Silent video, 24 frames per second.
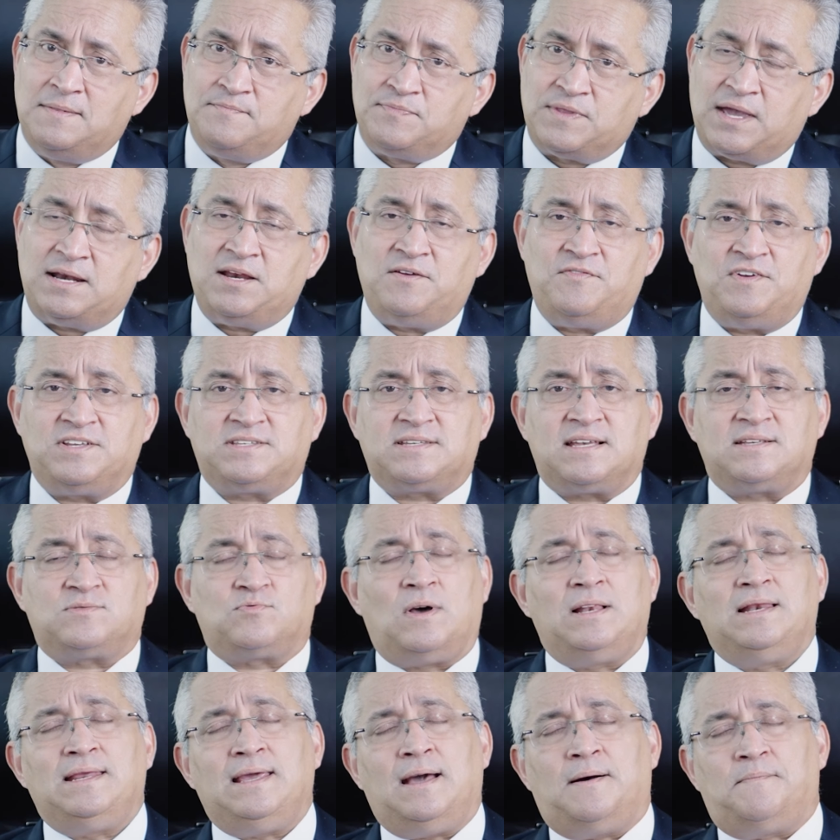And if he says,
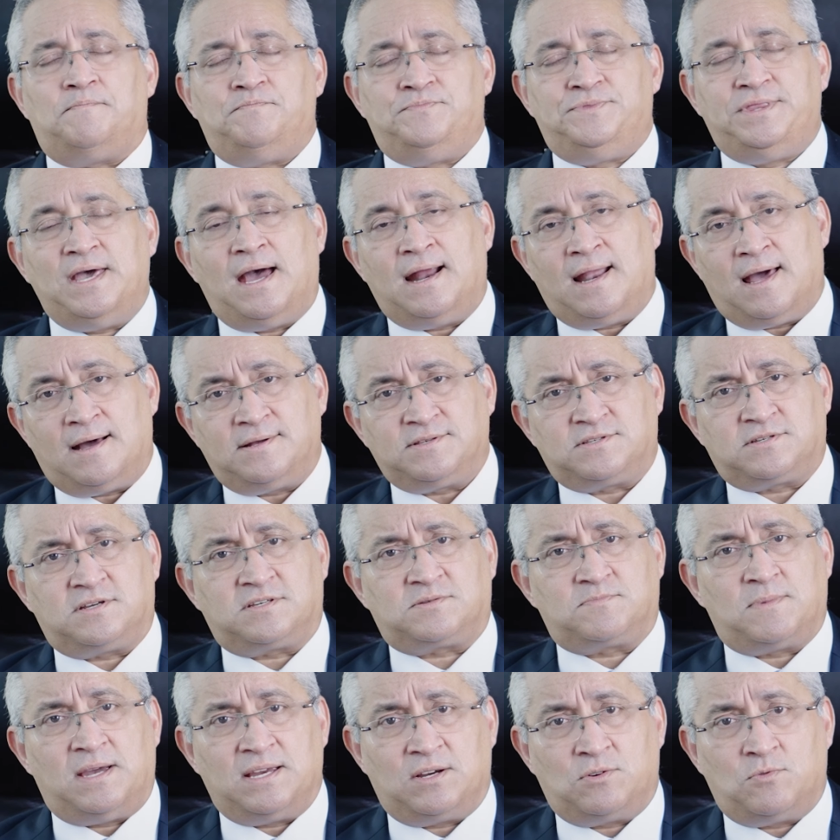well, yeah, that
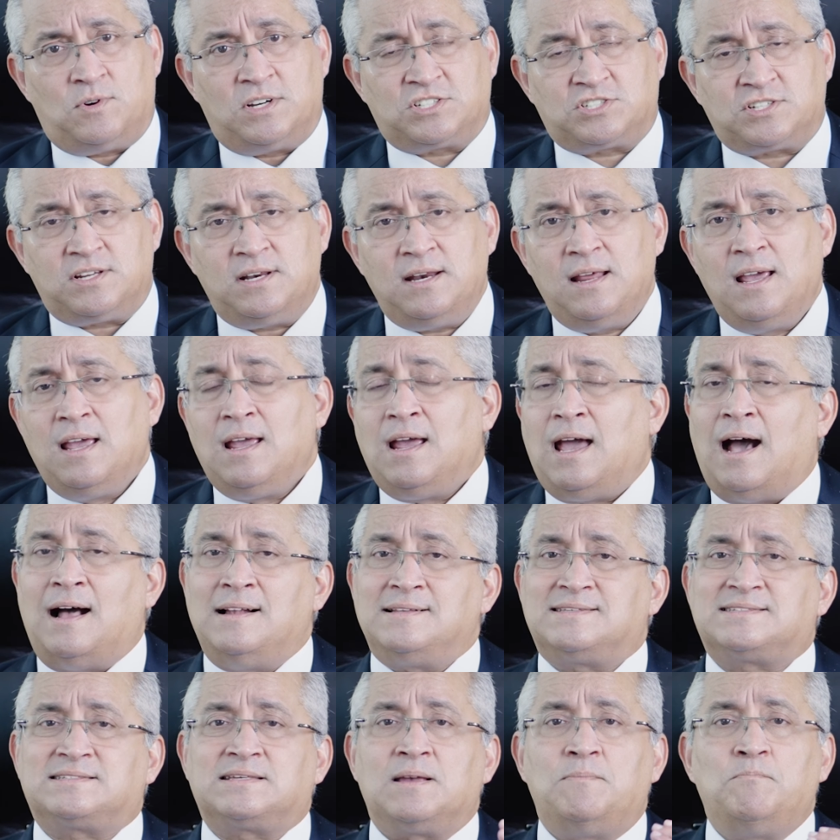answers my question, I'll
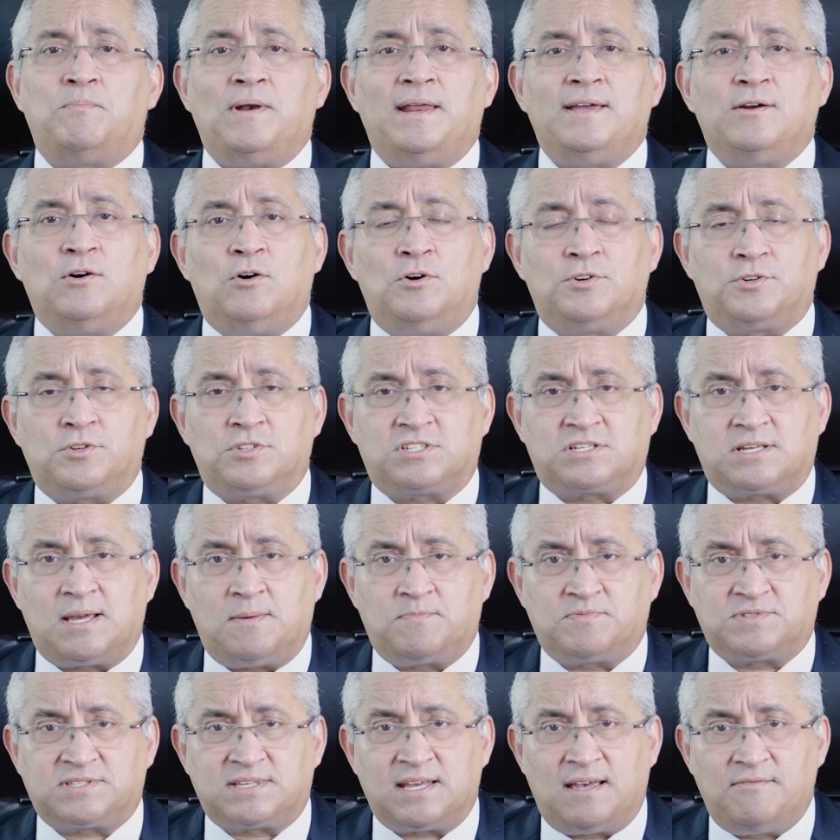simply go to
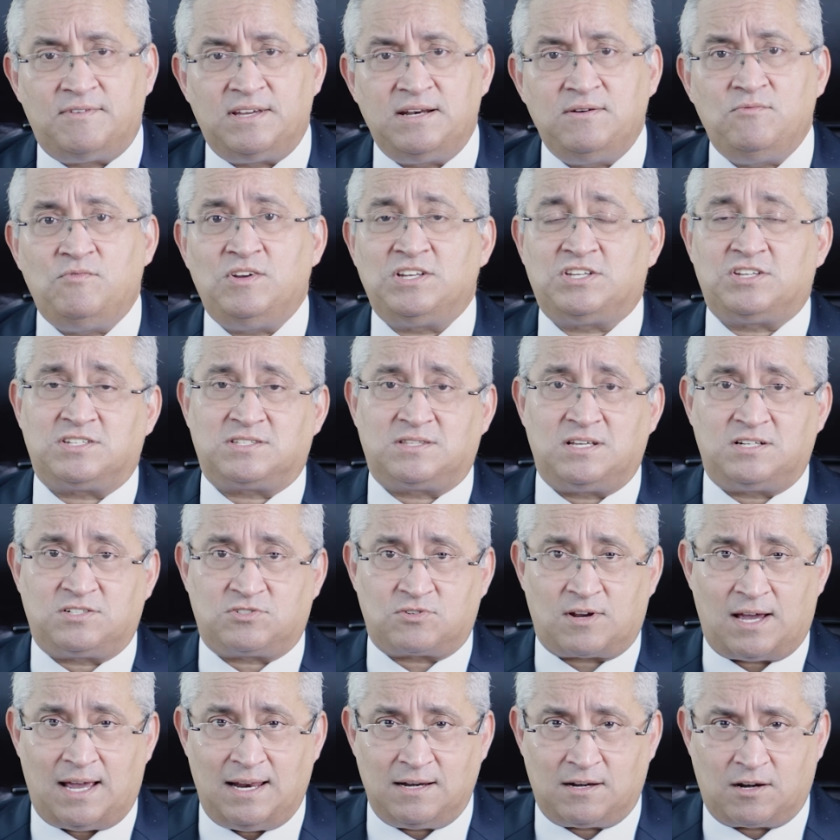step 7, which is the
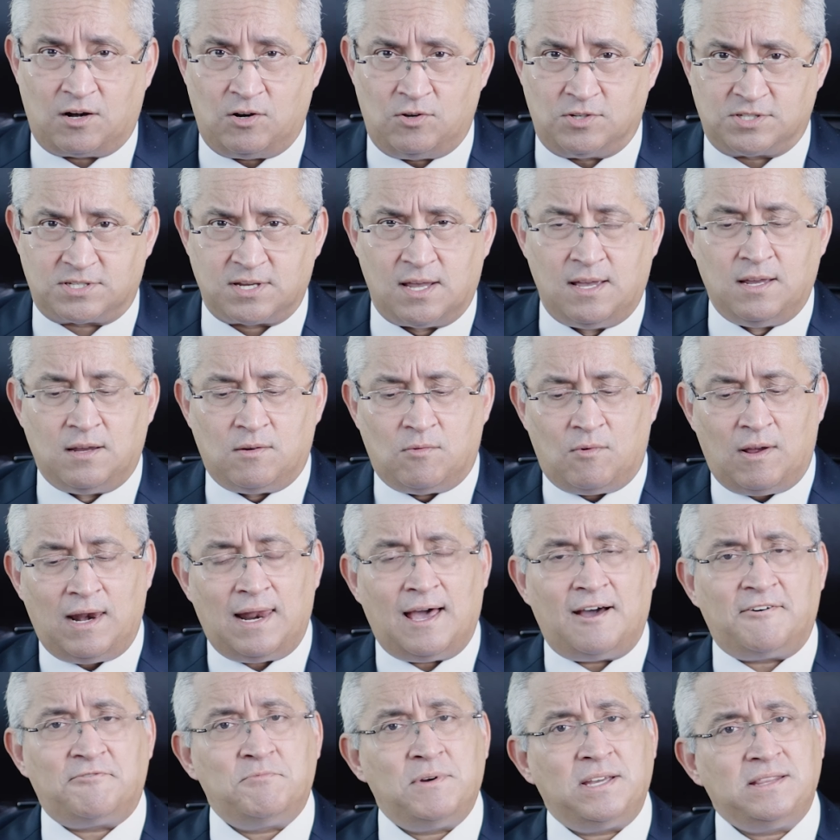trial close. Well,
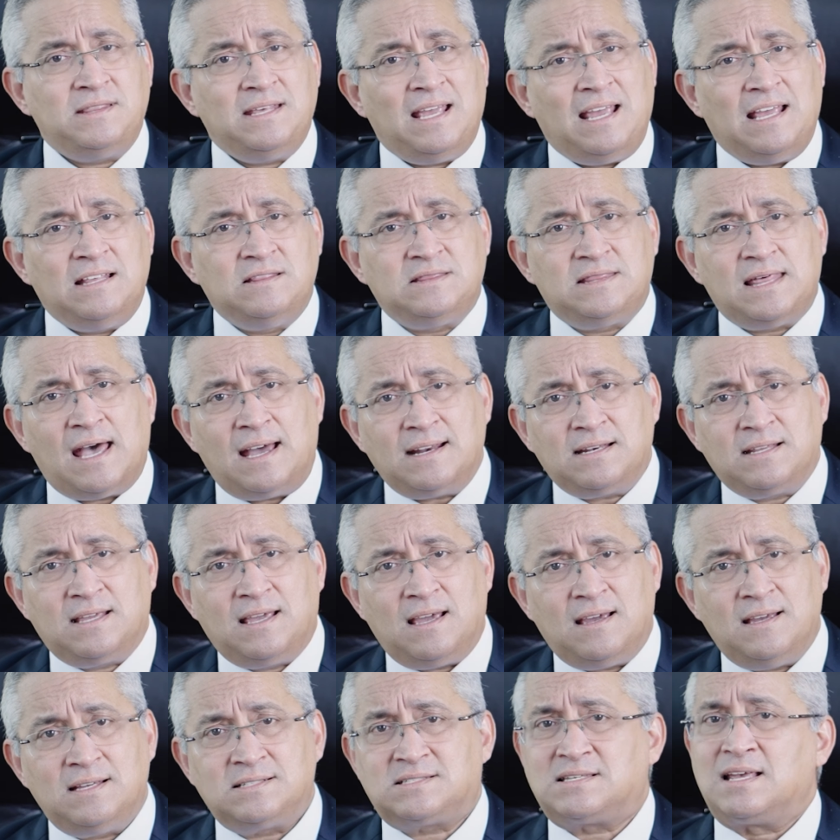Ahmed, in that
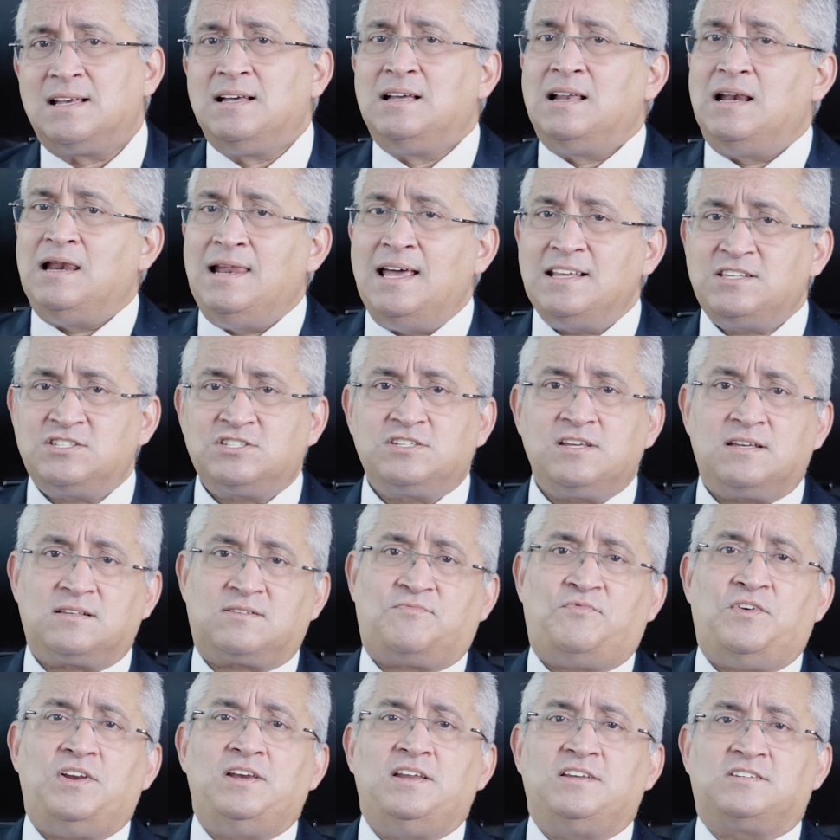case, let's just
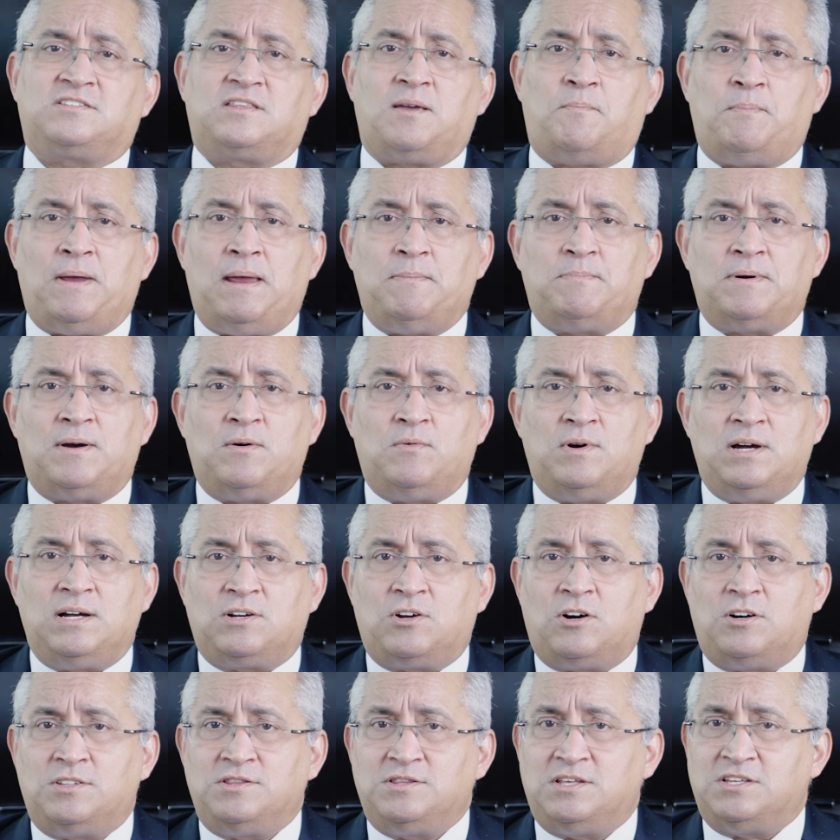finish the paperwork
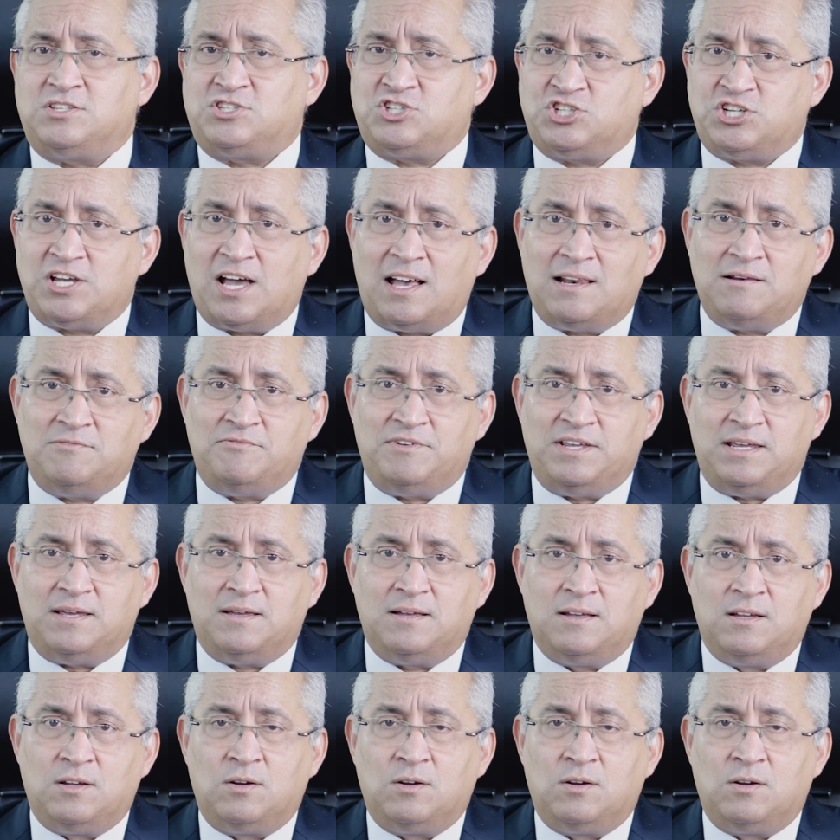on this, shall we?